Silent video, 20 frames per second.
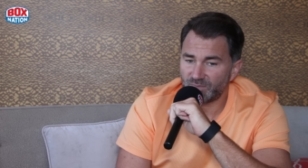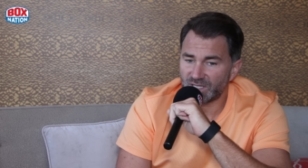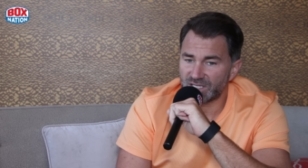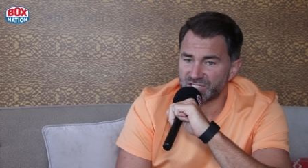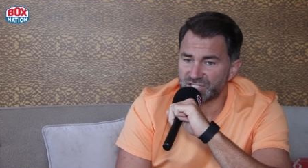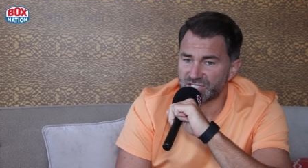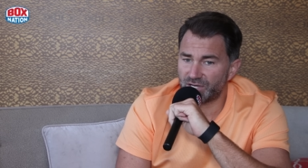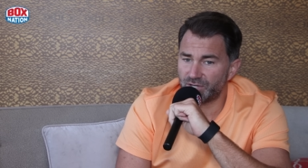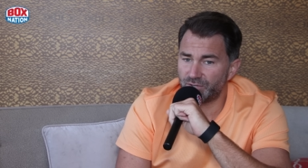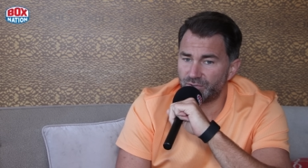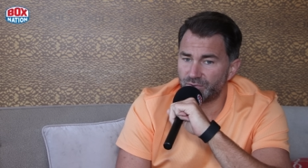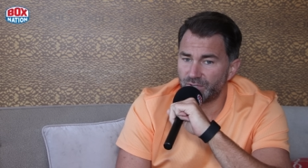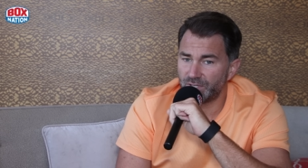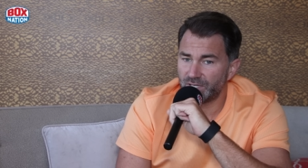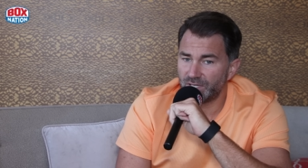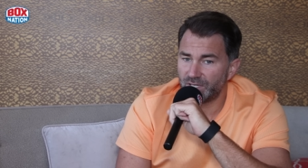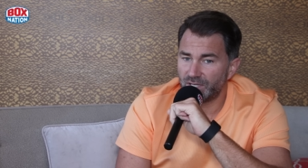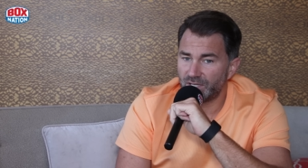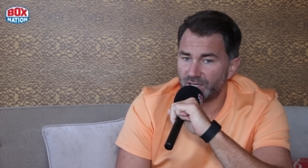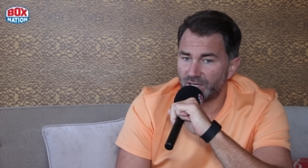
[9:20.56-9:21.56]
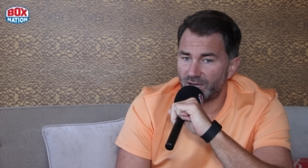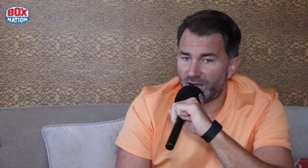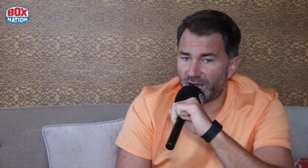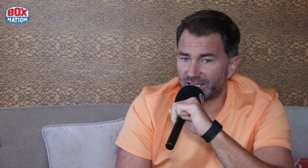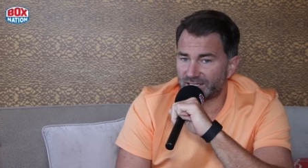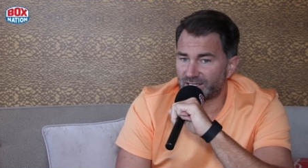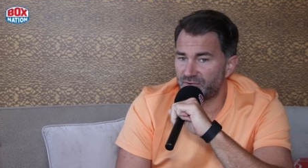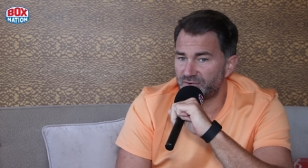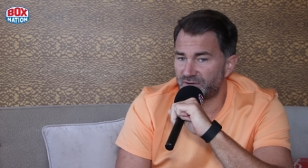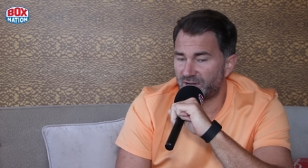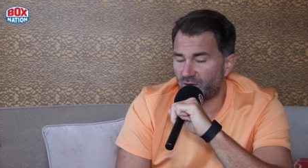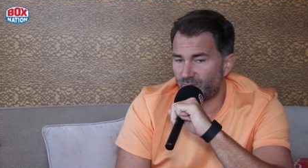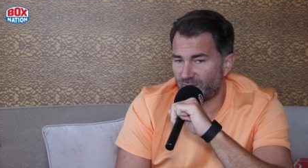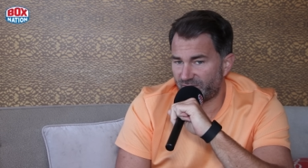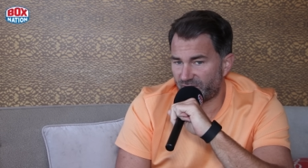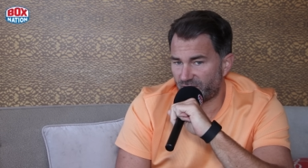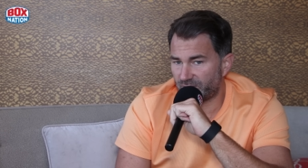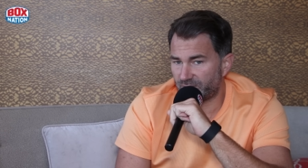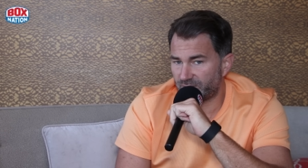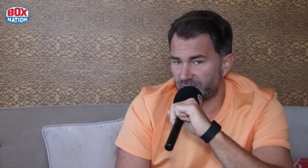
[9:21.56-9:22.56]
So I don't know
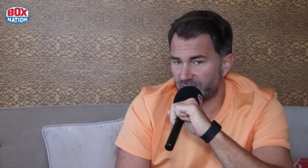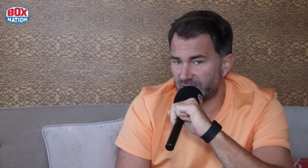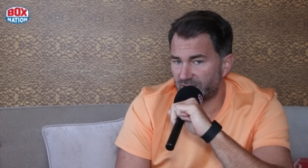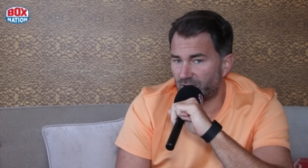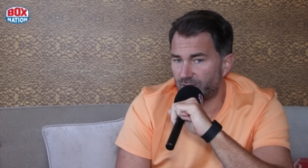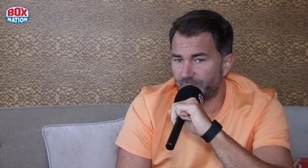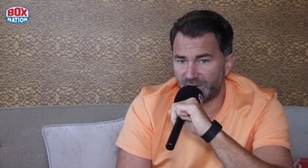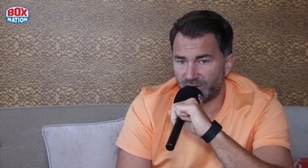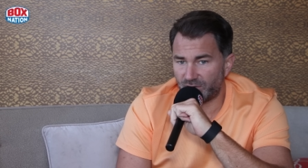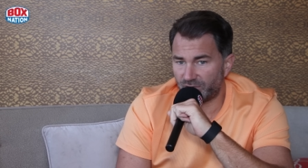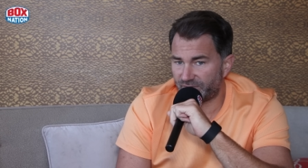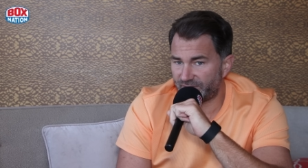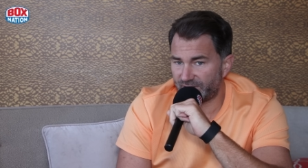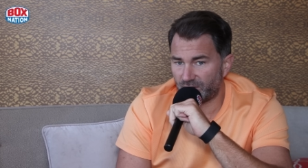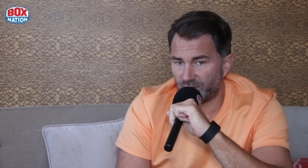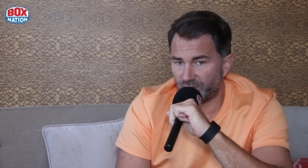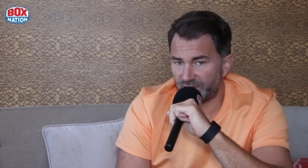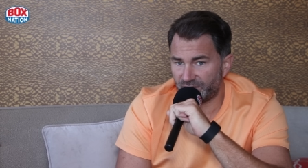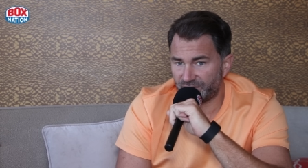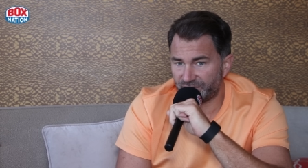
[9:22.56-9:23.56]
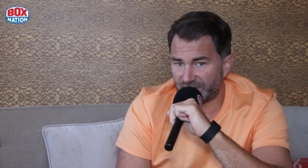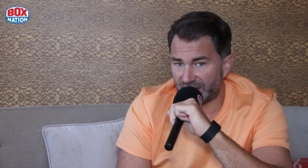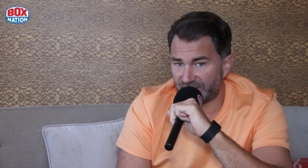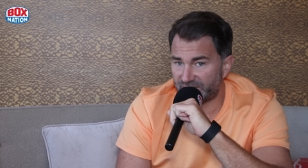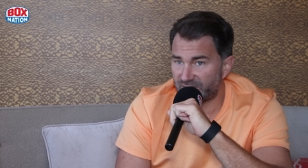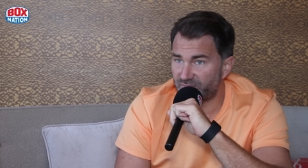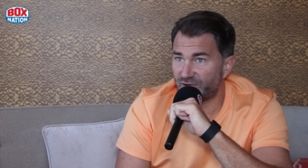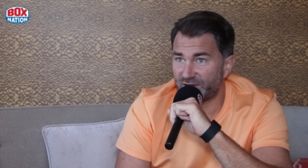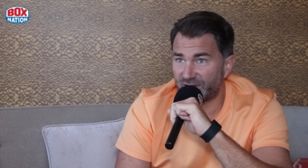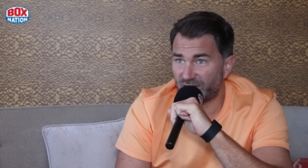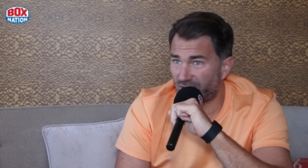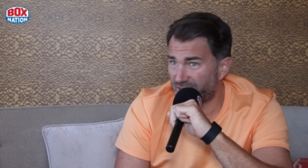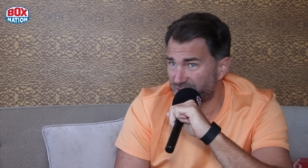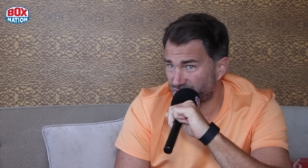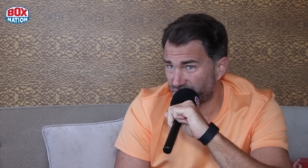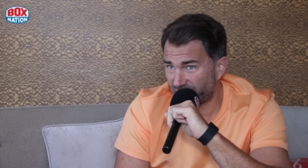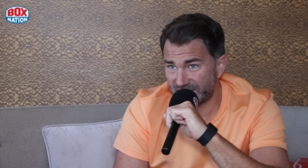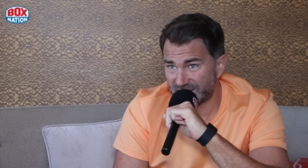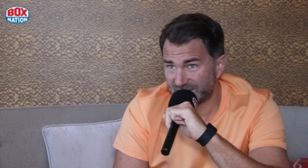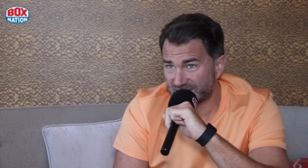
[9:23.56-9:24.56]
whether, you know, Bill felt that Devin
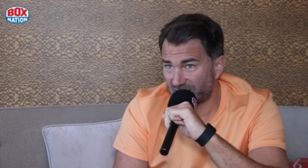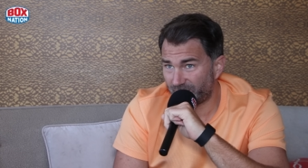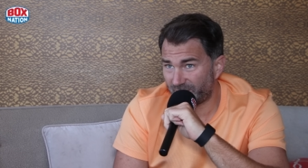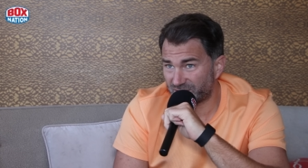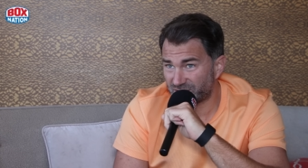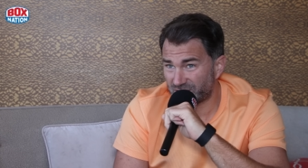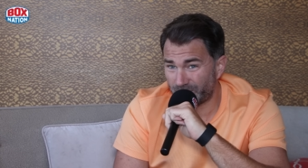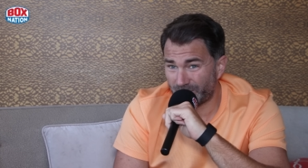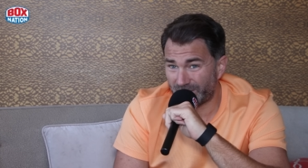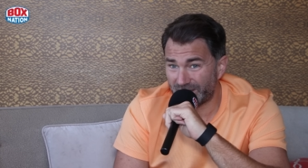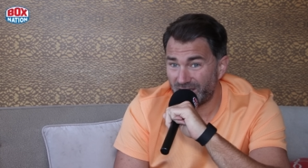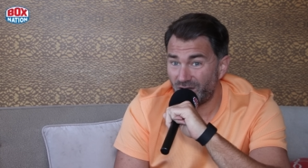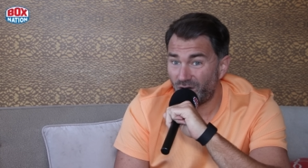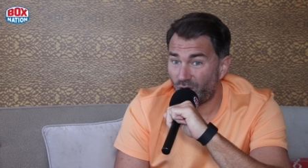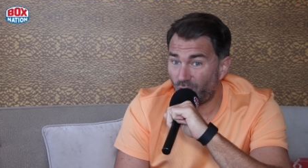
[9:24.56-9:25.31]
rehydrates so much anyway.